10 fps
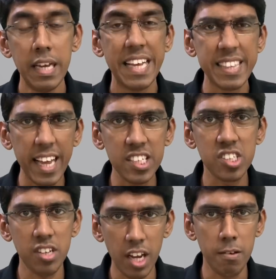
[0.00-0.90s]
Next
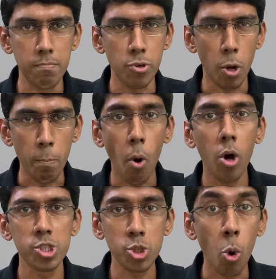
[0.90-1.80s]
time your
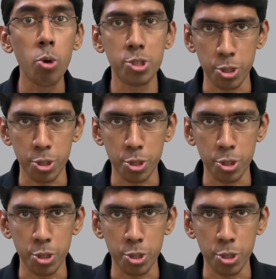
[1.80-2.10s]
boss scolds